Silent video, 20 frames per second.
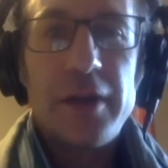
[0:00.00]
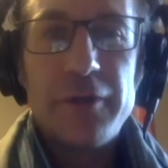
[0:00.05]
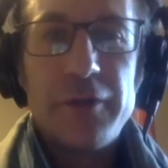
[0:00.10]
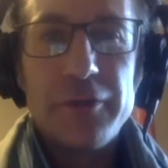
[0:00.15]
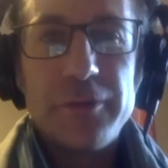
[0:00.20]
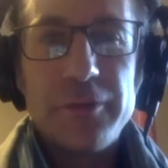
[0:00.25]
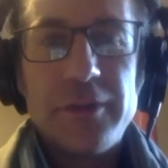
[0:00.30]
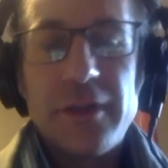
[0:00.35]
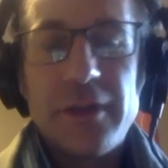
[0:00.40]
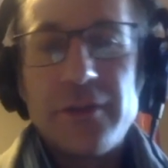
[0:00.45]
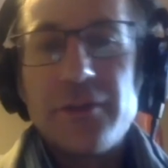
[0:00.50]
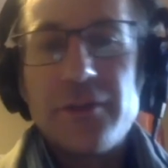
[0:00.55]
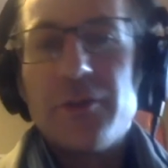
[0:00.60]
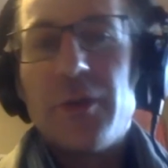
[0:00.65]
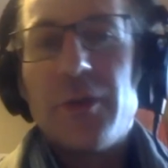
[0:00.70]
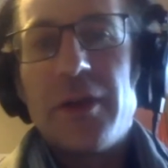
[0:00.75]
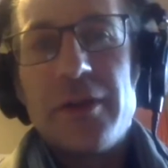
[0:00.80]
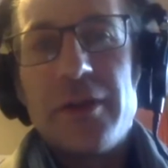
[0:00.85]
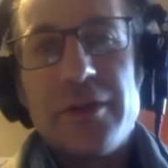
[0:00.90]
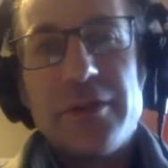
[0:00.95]
from Desert
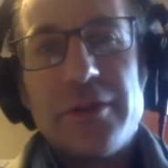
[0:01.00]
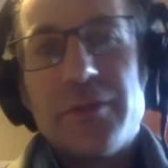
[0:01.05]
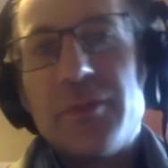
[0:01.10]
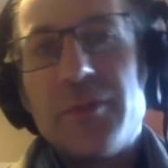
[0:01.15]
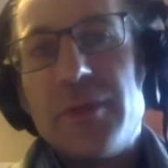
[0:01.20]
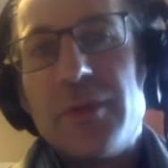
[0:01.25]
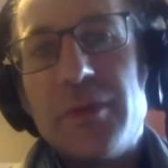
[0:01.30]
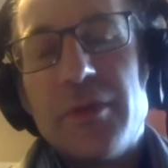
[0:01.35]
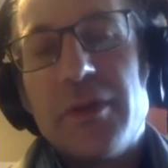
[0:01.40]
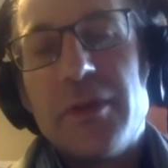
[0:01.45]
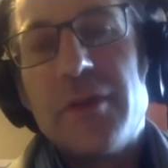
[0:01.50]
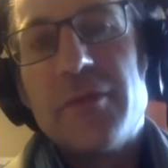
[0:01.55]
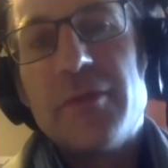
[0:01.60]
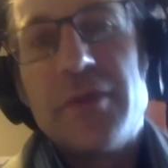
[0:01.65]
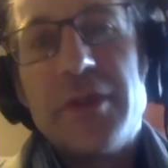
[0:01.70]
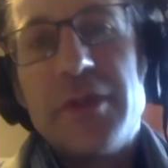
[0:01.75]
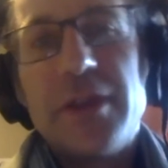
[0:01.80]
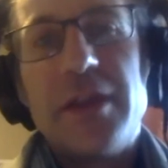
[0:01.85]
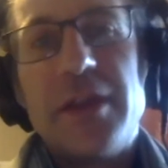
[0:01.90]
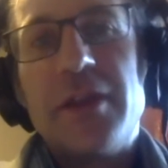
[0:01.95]
Dwellers. We were
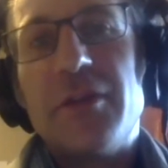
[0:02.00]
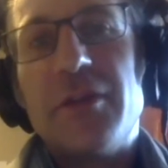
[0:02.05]
really in a